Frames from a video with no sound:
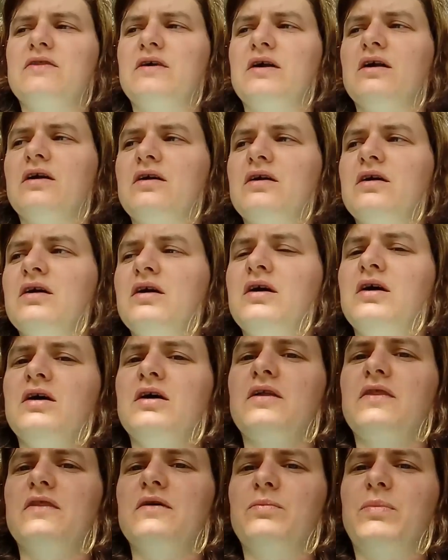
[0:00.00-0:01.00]
think
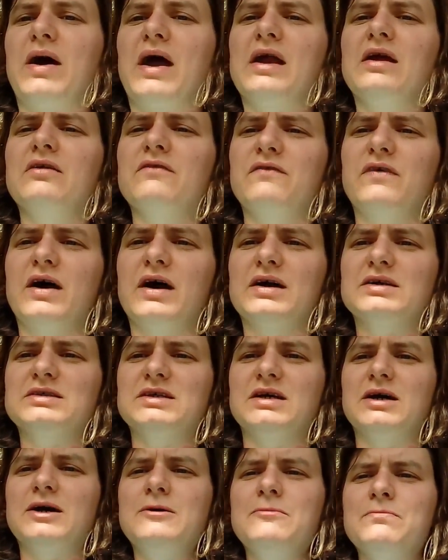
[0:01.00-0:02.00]
the pain
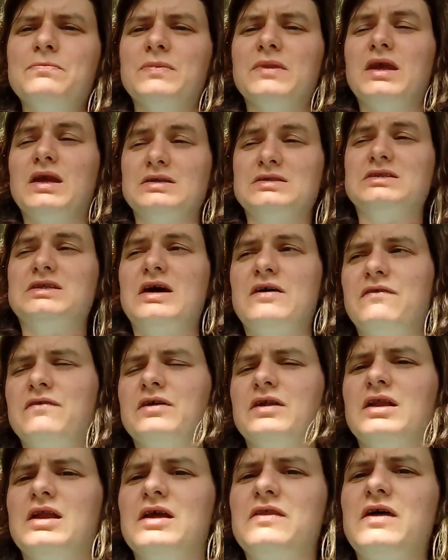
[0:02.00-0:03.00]
factor is
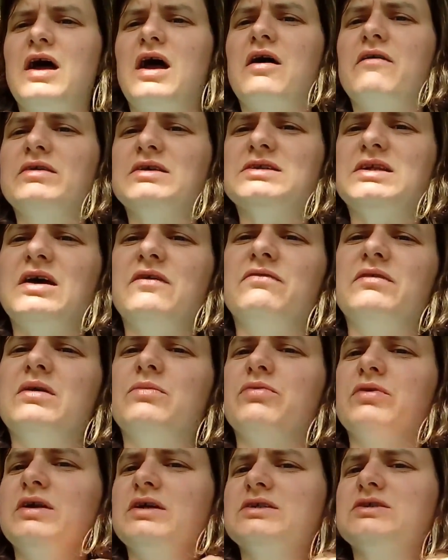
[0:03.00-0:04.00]
definitely there. It's
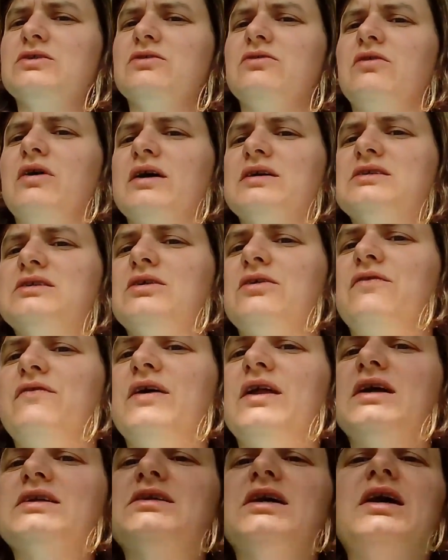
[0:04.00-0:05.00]
definitely pretty sore. I can still
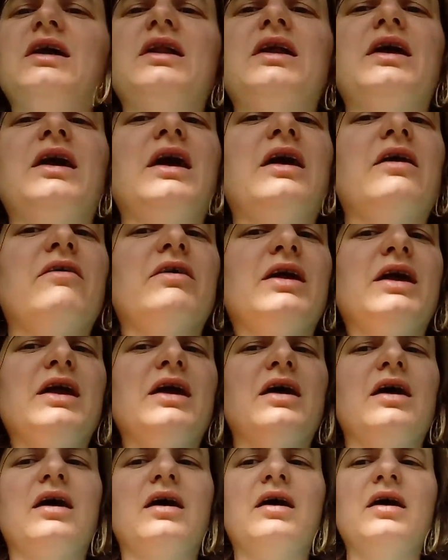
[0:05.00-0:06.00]
feel it tingling here and
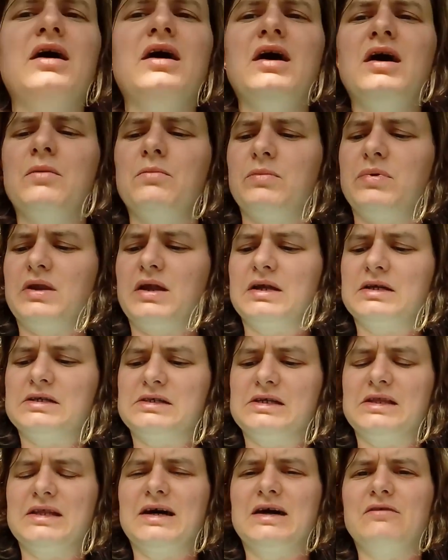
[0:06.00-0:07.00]
here, but
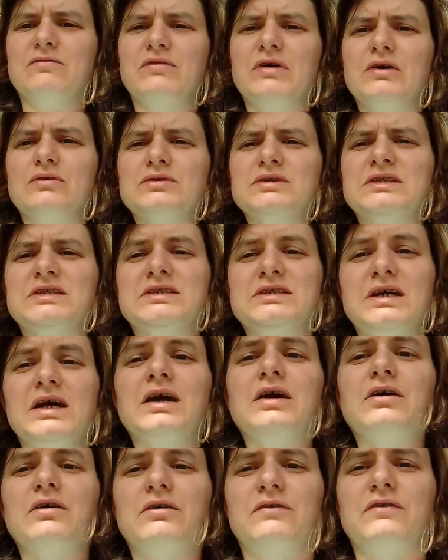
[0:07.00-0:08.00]
actually that real
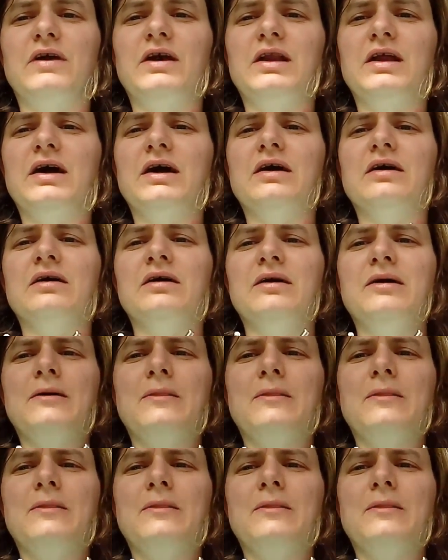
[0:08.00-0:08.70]
sick feeling